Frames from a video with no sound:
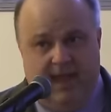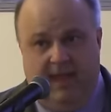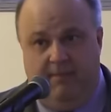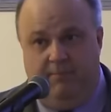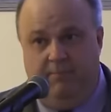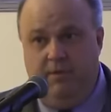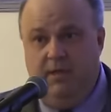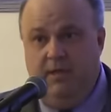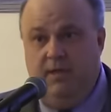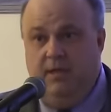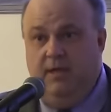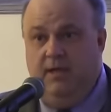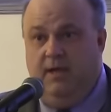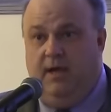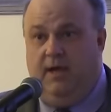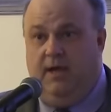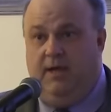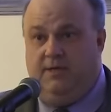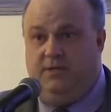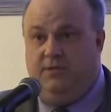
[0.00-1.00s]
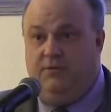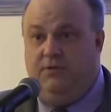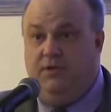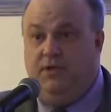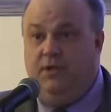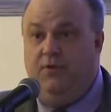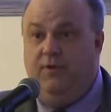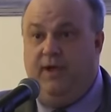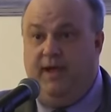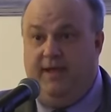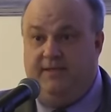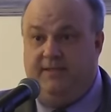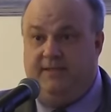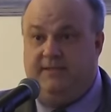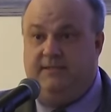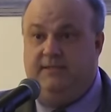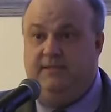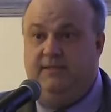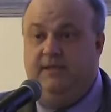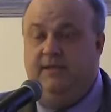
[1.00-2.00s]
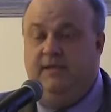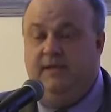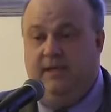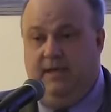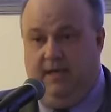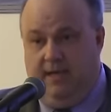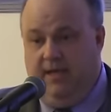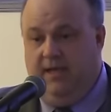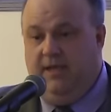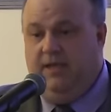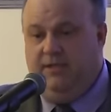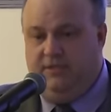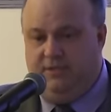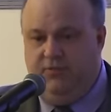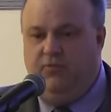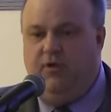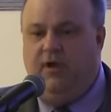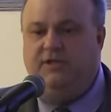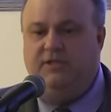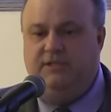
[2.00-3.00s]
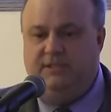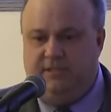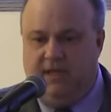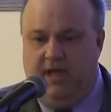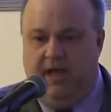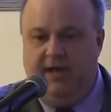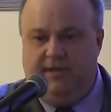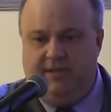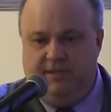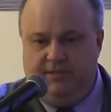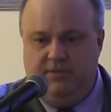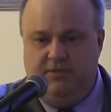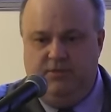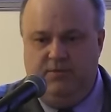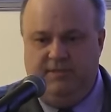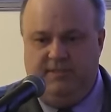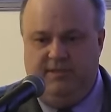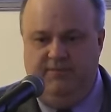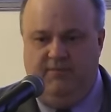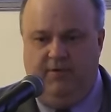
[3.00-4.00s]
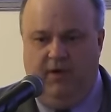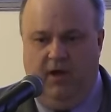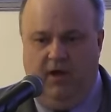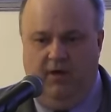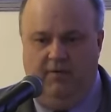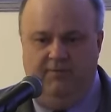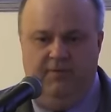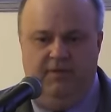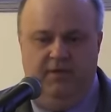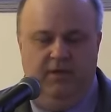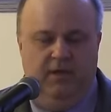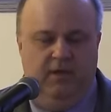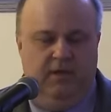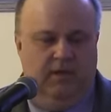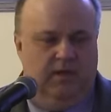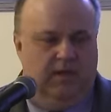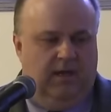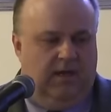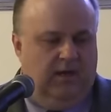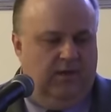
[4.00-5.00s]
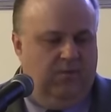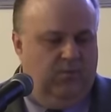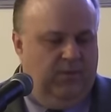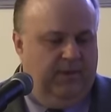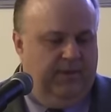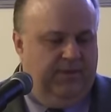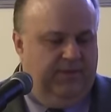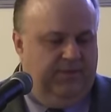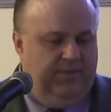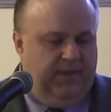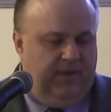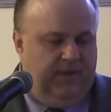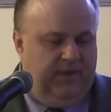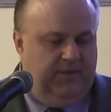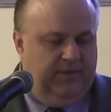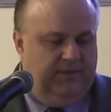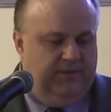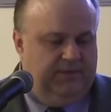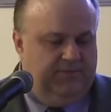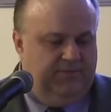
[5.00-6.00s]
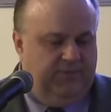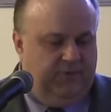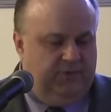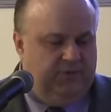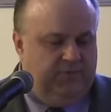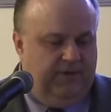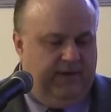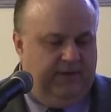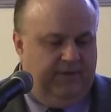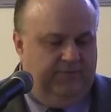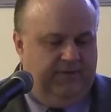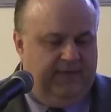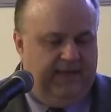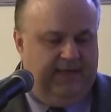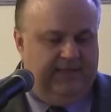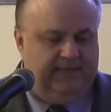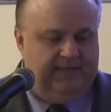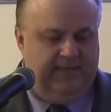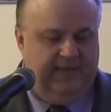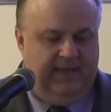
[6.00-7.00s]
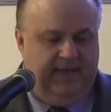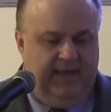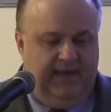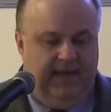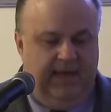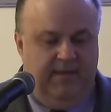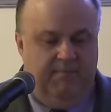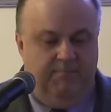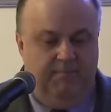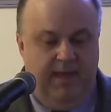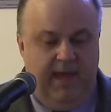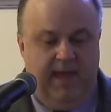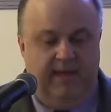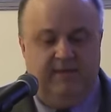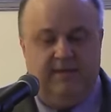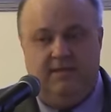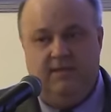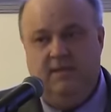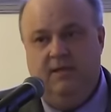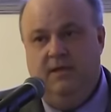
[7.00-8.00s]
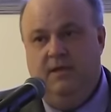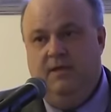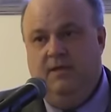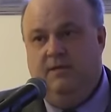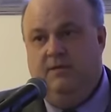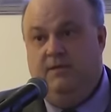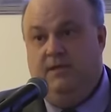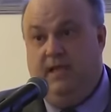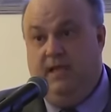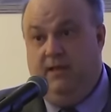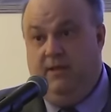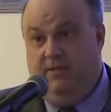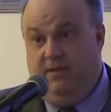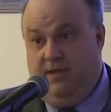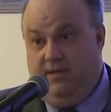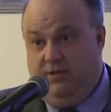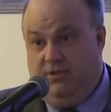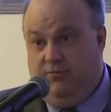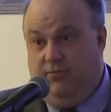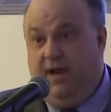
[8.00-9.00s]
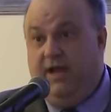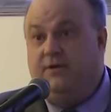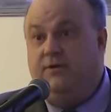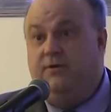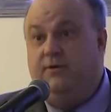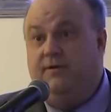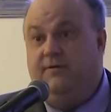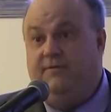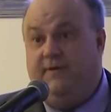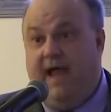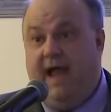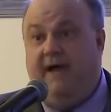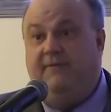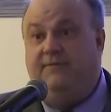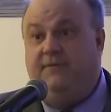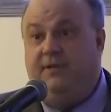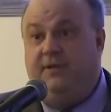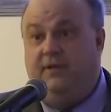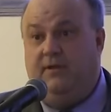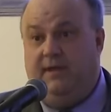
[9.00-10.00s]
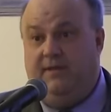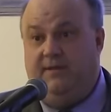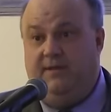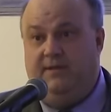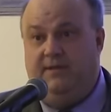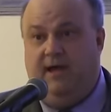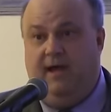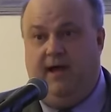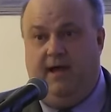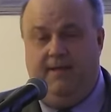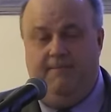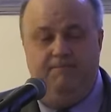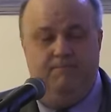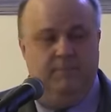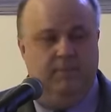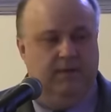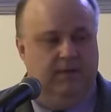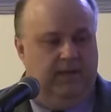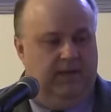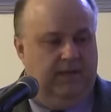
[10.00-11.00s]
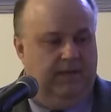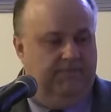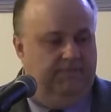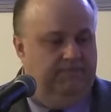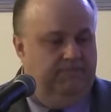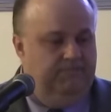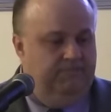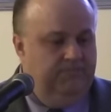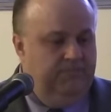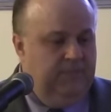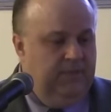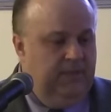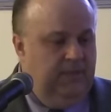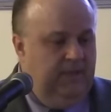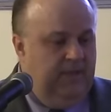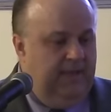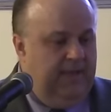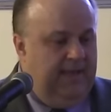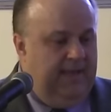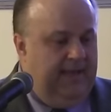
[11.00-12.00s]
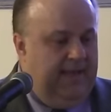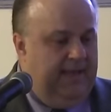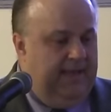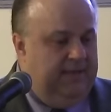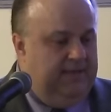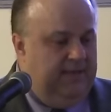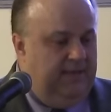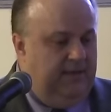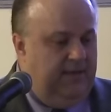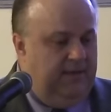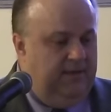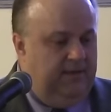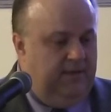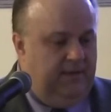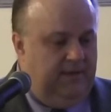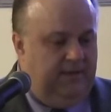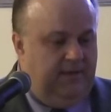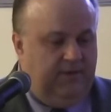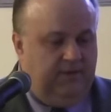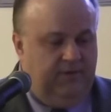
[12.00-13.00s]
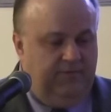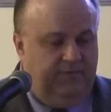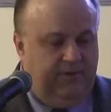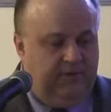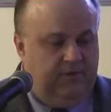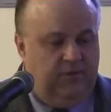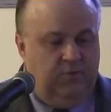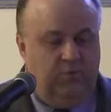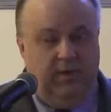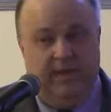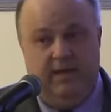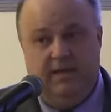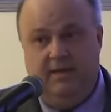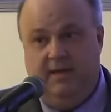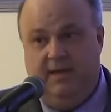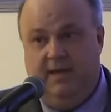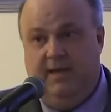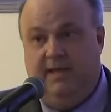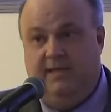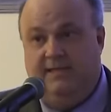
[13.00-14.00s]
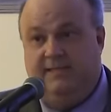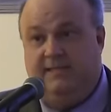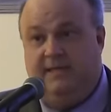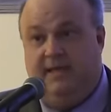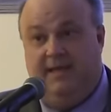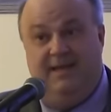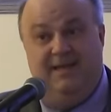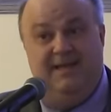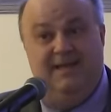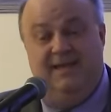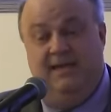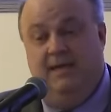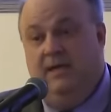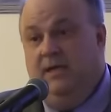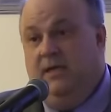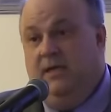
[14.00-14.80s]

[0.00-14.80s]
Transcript: came uh, to the U.S., uh, he's the Russian scientist who was involved uh, with uh, this first round of testing, and he met the, the director of AFDIL at the time, um, and uh, uh, Dr. Victor Weedn, and he said,